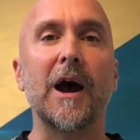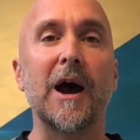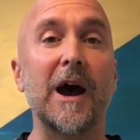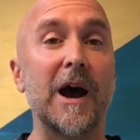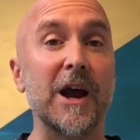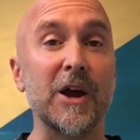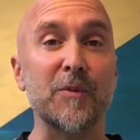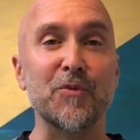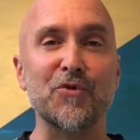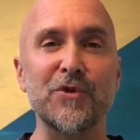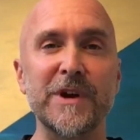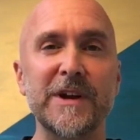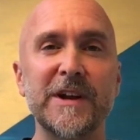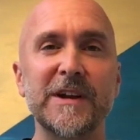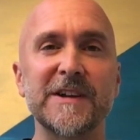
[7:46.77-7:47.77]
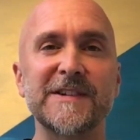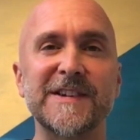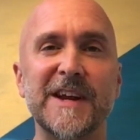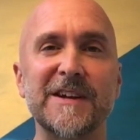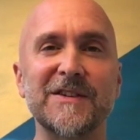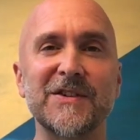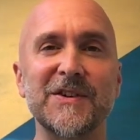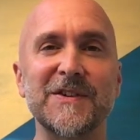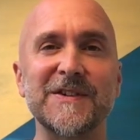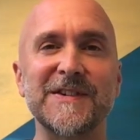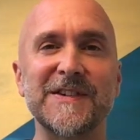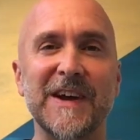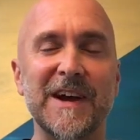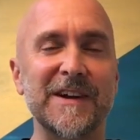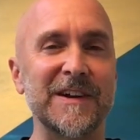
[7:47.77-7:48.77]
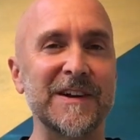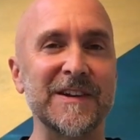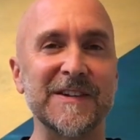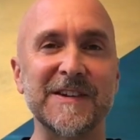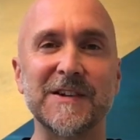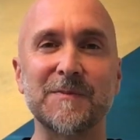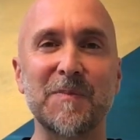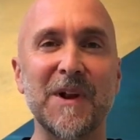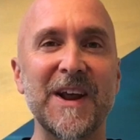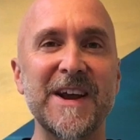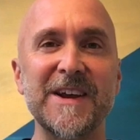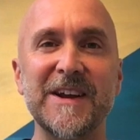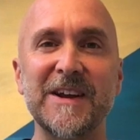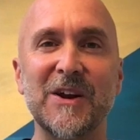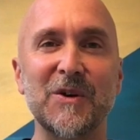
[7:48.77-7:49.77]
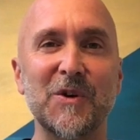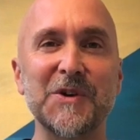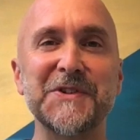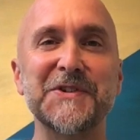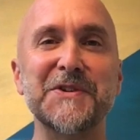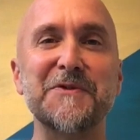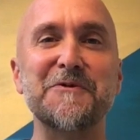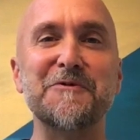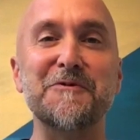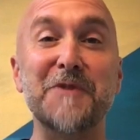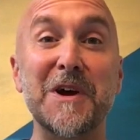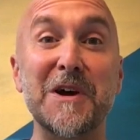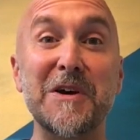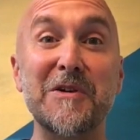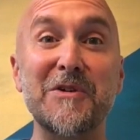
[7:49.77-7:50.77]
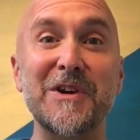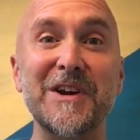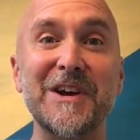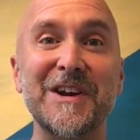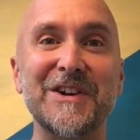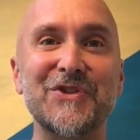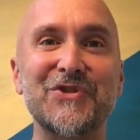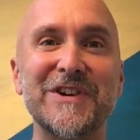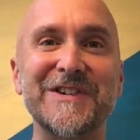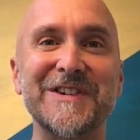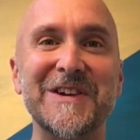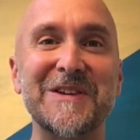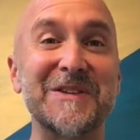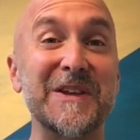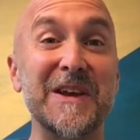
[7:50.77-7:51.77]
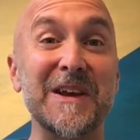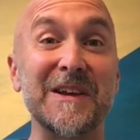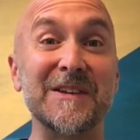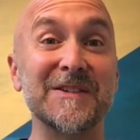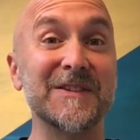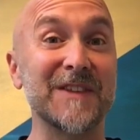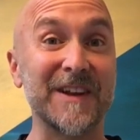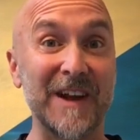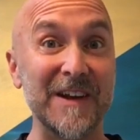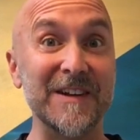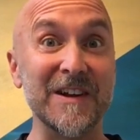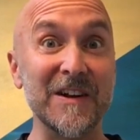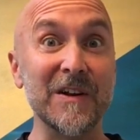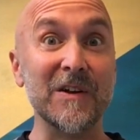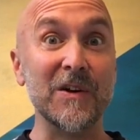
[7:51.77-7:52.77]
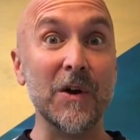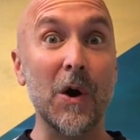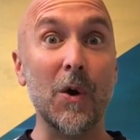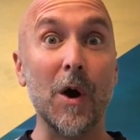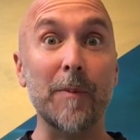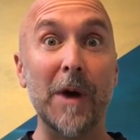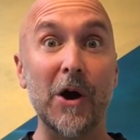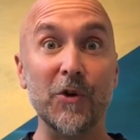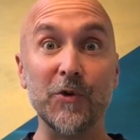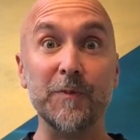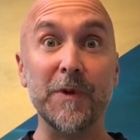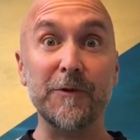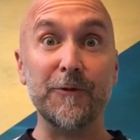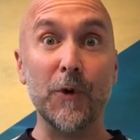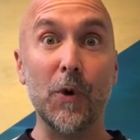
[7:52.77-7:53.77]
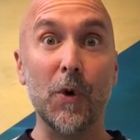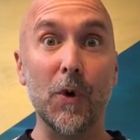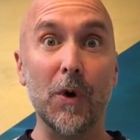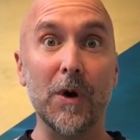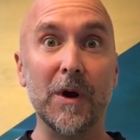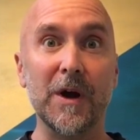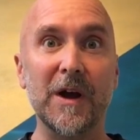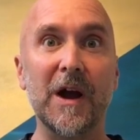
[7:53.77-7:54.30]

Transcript: I am reading a sentence and it is explaining lots of very interesting things that I didn't know about before.